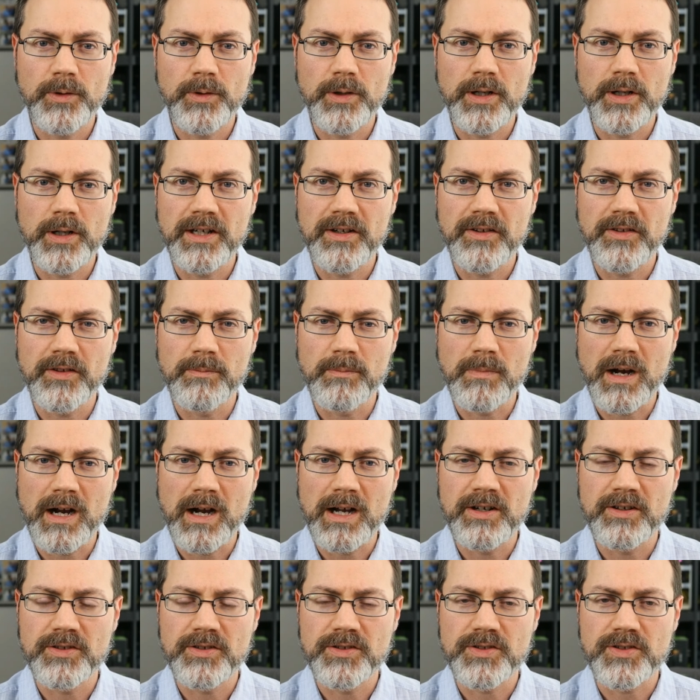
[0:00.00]
any of the
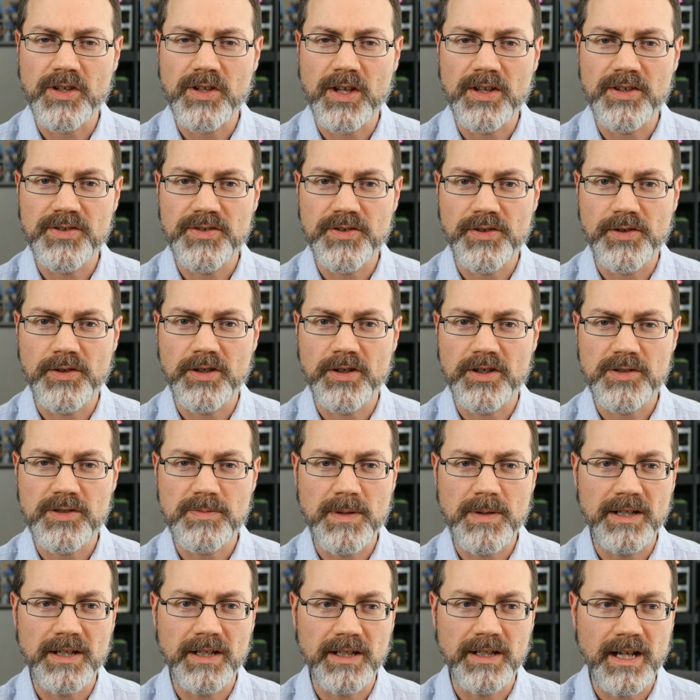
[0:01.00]
miners as they're
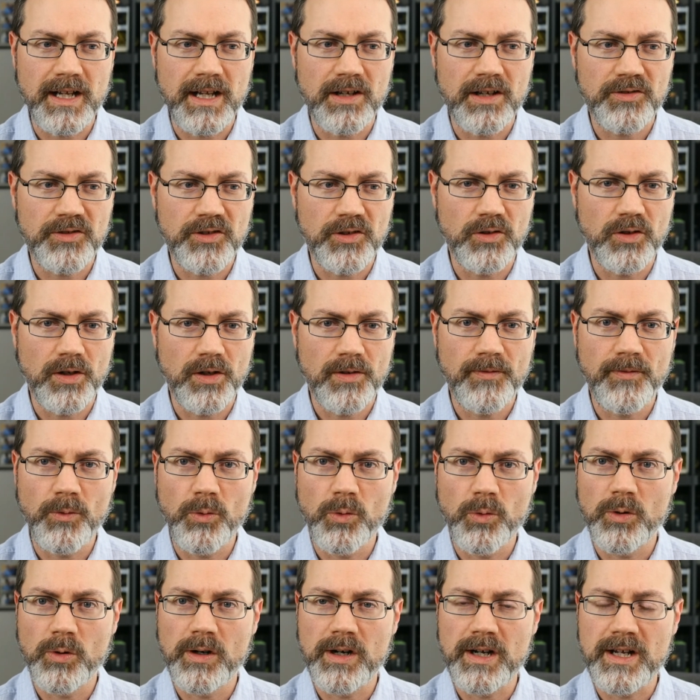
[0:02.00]
expanding out to look
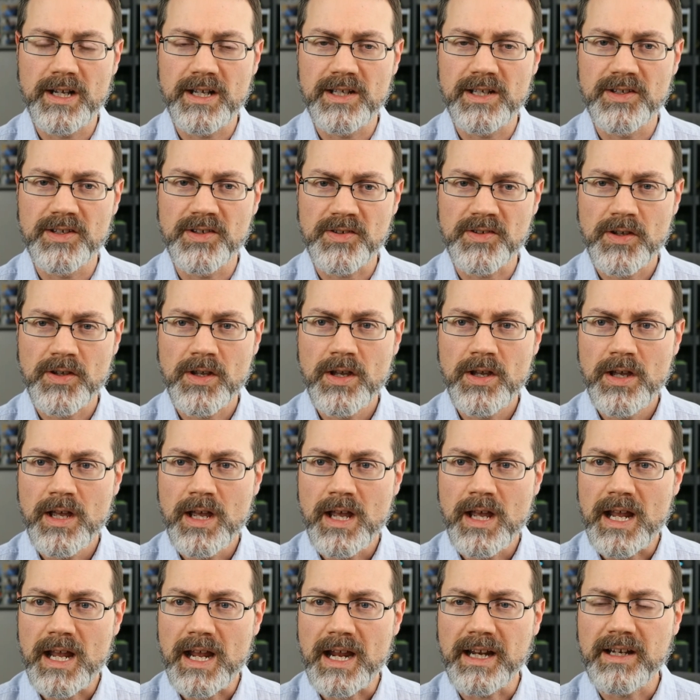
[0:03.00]
for is
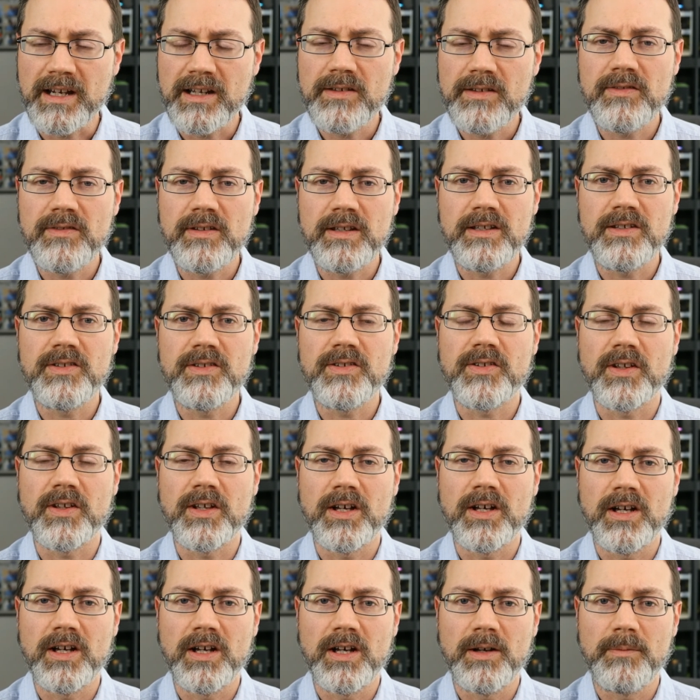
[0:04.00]
any of these
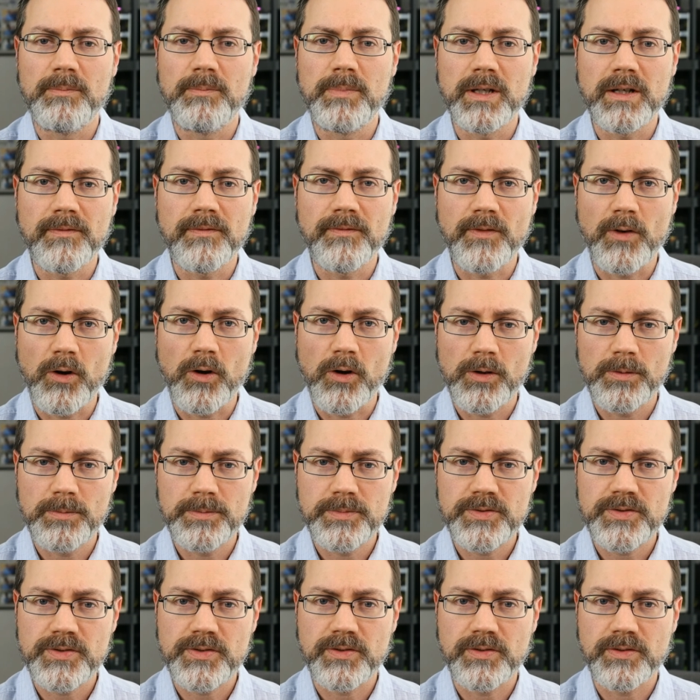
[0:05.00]
big
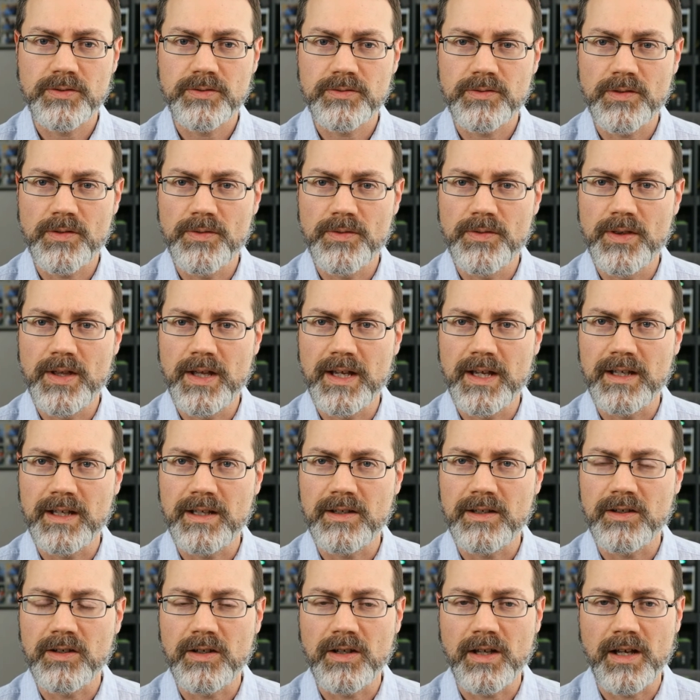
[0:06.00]
farms
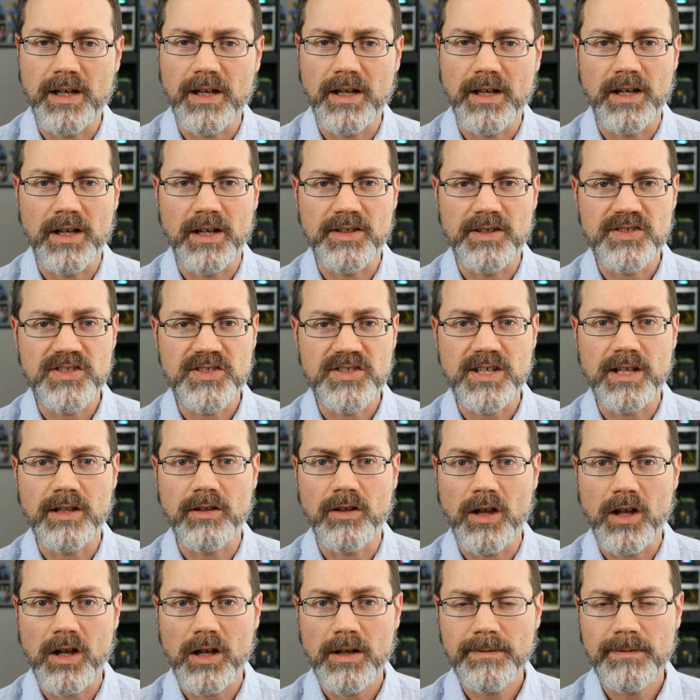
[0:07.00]
that
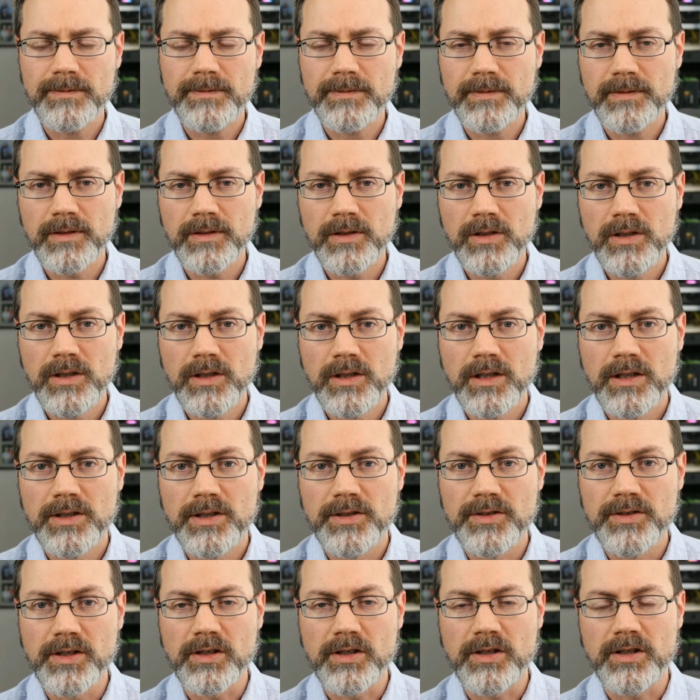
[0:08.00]
sell off
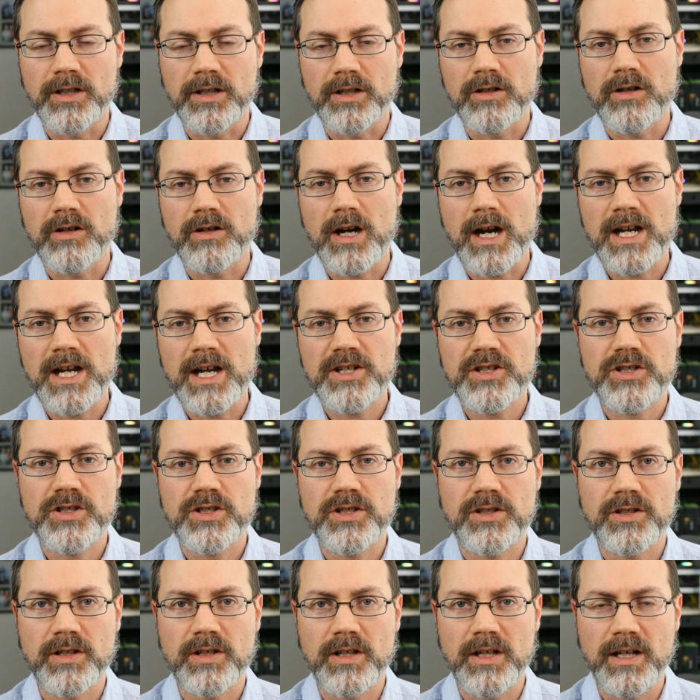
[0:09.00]
during a
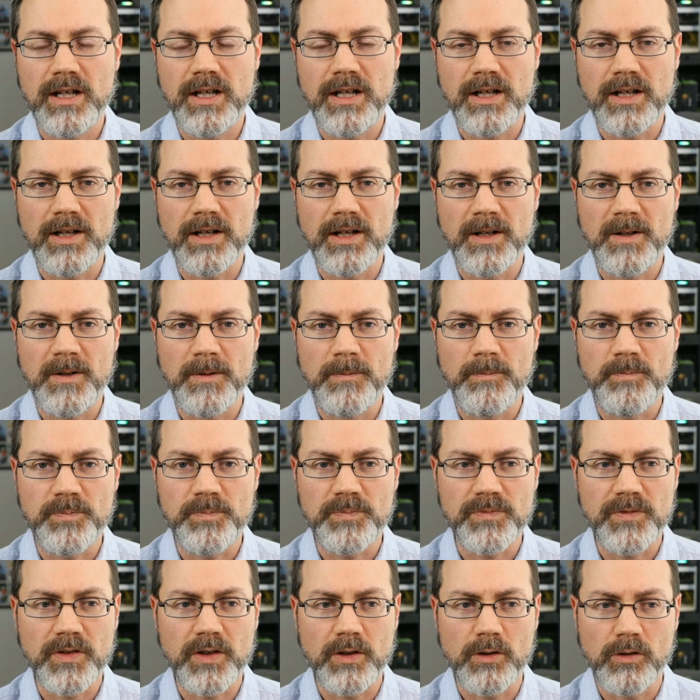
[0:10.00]
crash
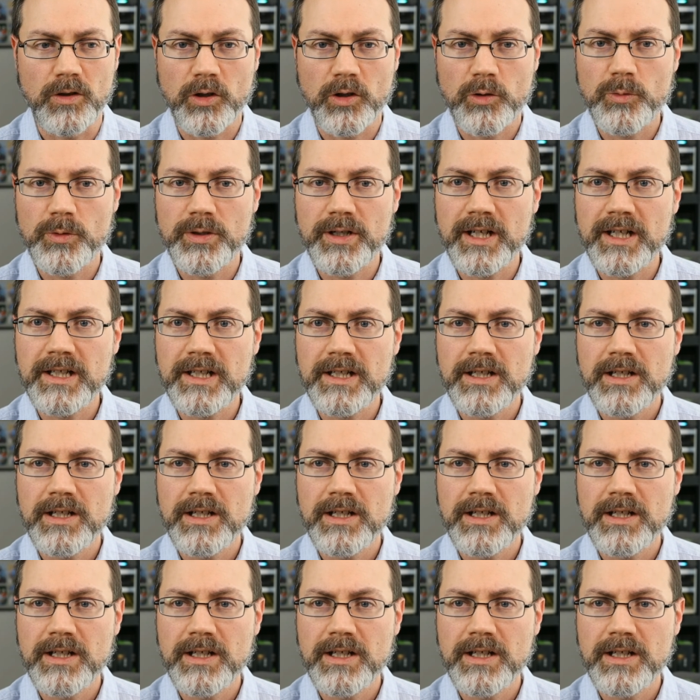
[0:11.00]
or liquidate.